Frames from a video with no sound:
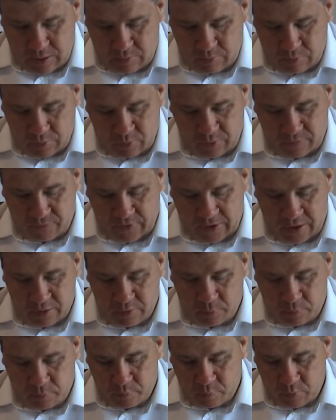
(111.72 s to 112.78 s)
but we
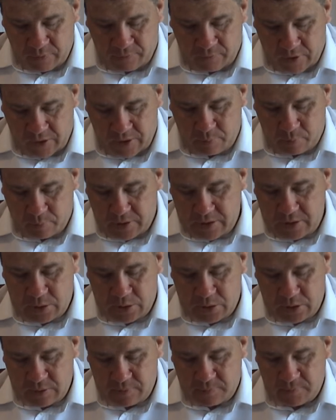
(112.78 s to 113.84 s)
find we find
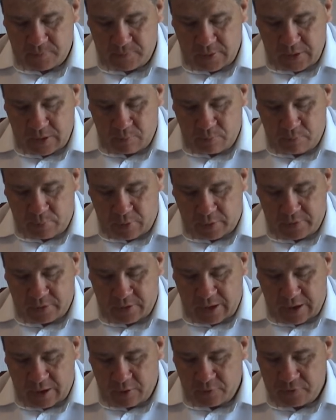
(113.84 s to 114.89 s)
peace,
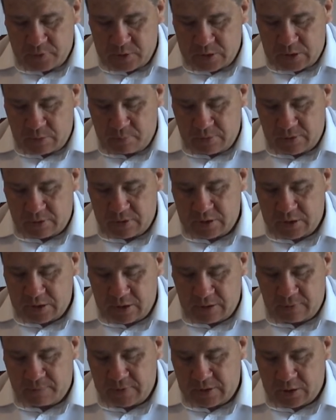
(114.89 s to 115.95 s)
bodily health and stability
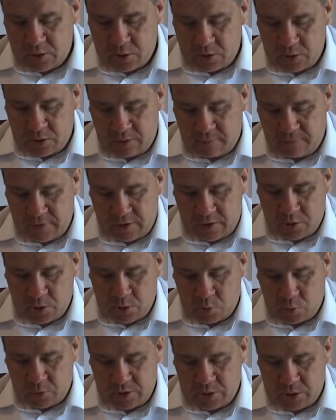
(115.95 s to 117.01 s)
in
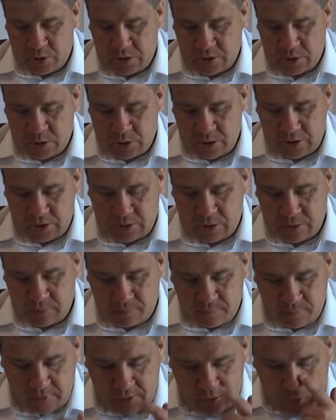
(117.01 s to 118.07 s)
Leviticus 26:6
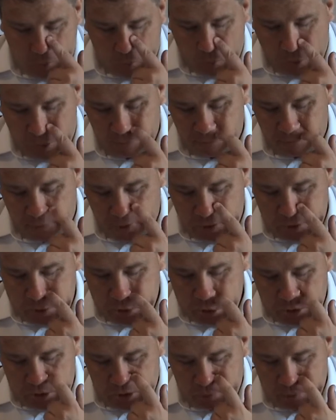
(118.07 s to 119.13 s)
welfare
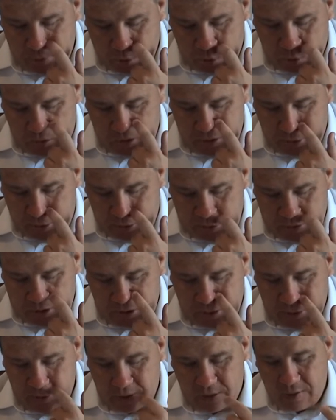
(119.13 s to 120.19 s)
2 Samuel
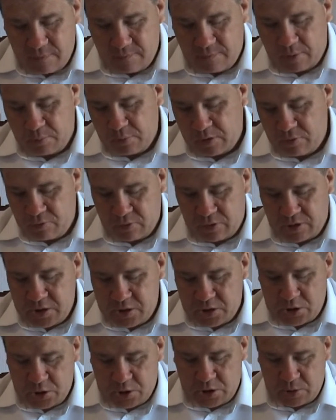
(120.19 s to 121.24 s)
2019, family
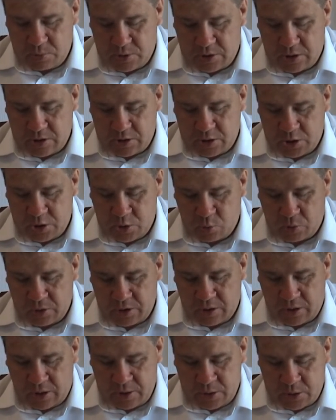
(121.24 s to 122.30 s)
relationships Genesis
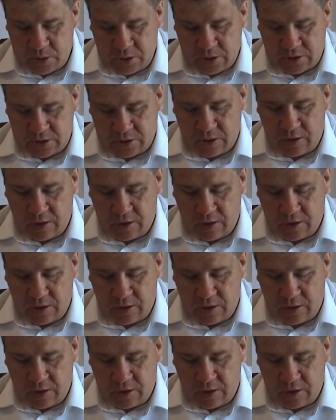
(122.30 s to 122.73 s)
29 6,